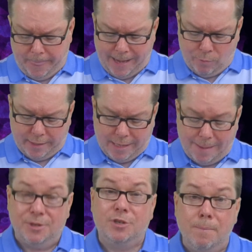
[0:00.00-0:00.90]
And when it
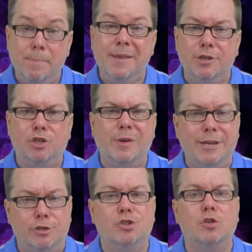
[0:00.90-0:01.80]
comes to ministry
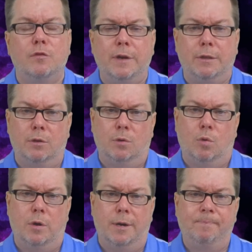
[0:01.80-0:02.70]
and serving the Lord,